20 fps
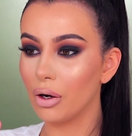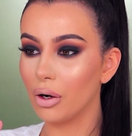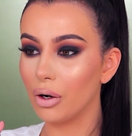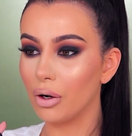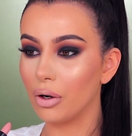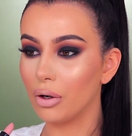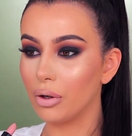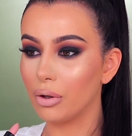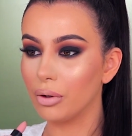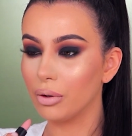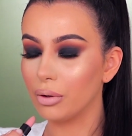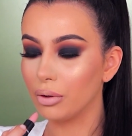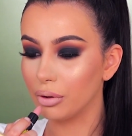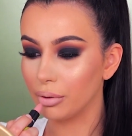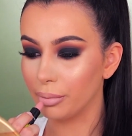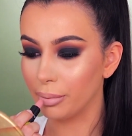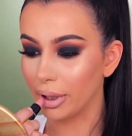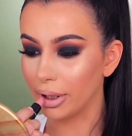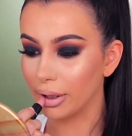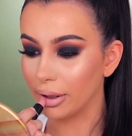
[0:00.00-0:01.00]
Oh
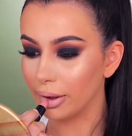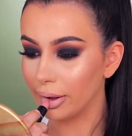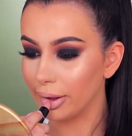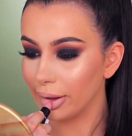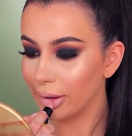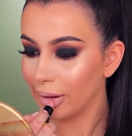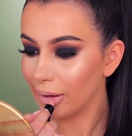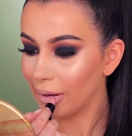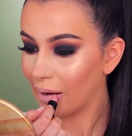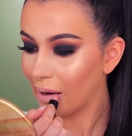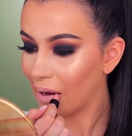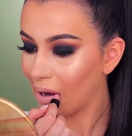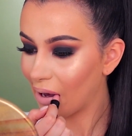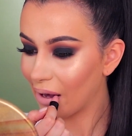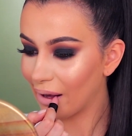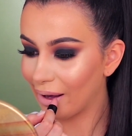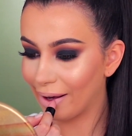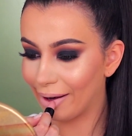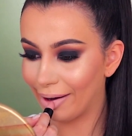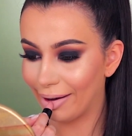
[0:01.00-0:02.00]
my god.
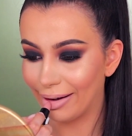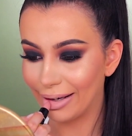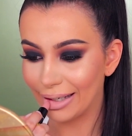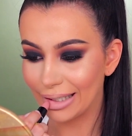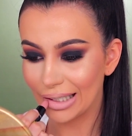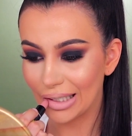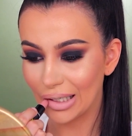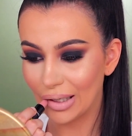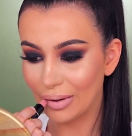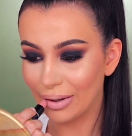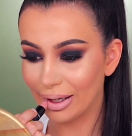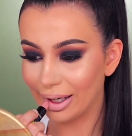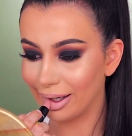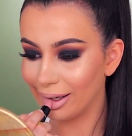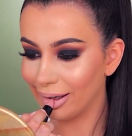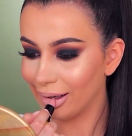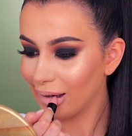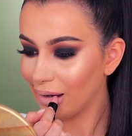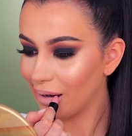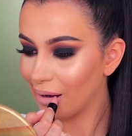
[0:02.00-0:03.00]
Yeah, it's so
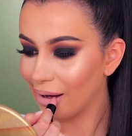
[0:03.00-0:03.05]
pale.